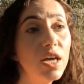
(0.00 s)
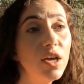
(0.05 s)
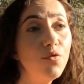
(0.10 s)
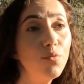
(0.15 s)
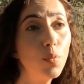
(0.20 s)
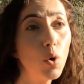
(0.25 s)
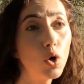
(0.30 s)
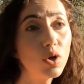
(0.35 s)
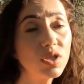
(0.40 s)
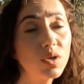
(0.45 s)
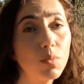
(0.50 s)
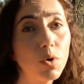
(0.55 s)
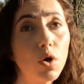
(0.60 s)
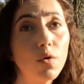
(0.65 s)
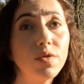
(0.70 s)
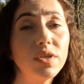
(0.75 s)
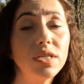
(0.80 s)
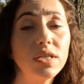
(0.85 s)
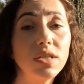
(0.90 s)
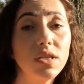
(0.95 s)
If possible,
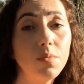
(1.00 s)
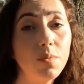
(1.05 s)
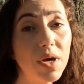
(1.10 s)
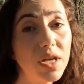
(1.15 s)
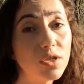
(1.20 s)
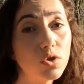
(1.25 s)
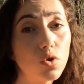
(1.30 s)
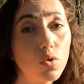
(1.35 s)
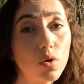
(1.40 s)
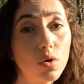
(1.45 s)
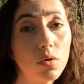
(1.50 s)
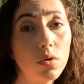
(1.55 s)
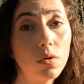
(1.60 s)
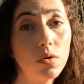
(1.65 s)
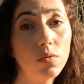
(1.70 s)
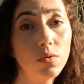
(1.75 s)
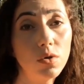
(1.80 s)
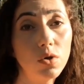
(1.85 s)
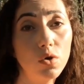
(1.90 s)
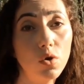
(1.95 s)
obviously it depends on
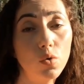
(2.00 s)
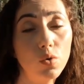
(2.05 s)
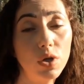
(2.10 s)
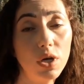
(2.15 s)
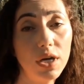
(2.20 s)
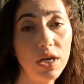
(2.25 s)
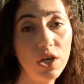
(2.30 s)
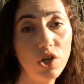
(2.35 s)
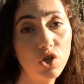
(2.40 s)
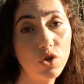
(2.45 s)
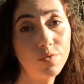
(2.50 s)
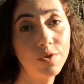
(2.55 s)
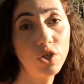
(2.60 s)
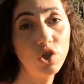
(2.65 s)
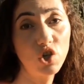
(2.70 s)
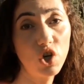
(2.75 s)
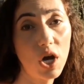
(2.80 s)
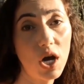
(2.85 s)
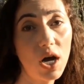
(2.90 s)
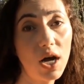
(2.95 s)
the age of the
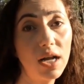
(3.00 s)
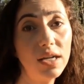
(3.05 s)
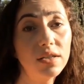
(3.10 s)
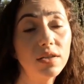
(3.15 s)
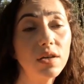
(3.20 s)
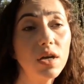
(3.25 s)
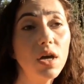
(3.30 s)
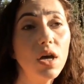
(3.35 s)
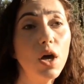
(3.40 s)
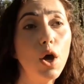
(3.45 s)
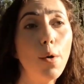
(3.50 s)
child.